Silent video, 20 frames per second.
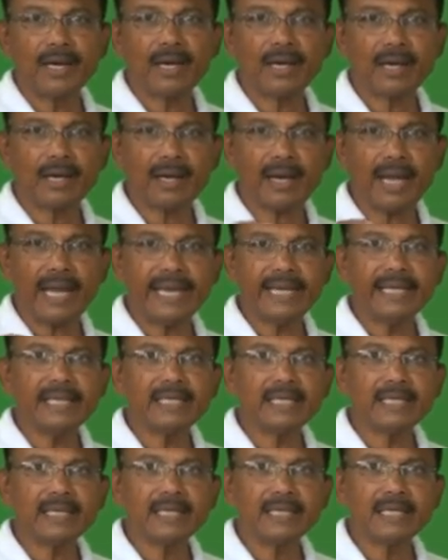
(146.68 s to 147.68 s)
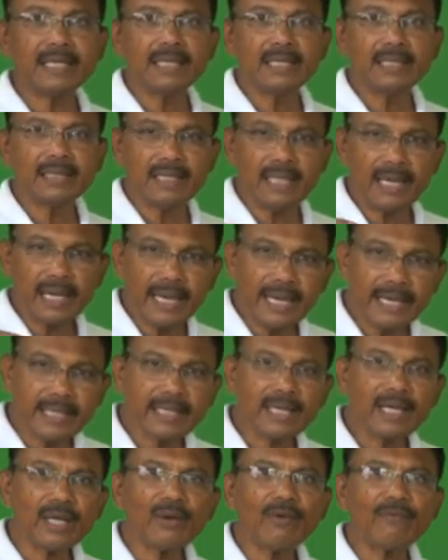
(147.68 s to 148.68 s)
Write the
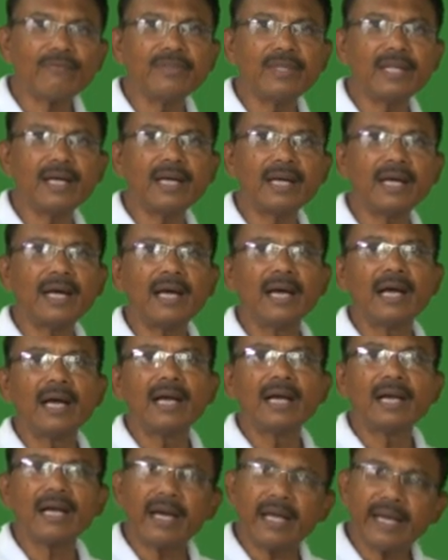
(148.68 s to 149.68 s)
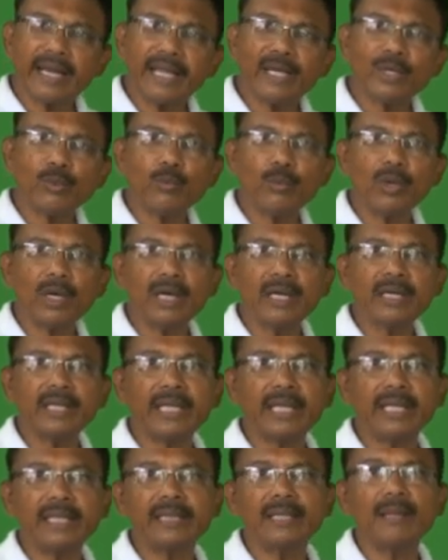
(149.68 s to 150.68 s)
letter of the correct word
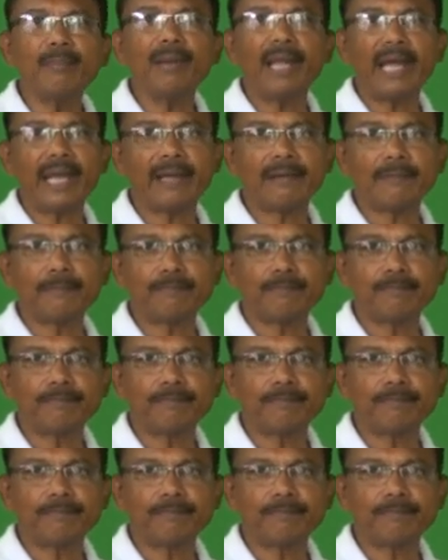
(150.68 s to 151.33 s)
in the blank.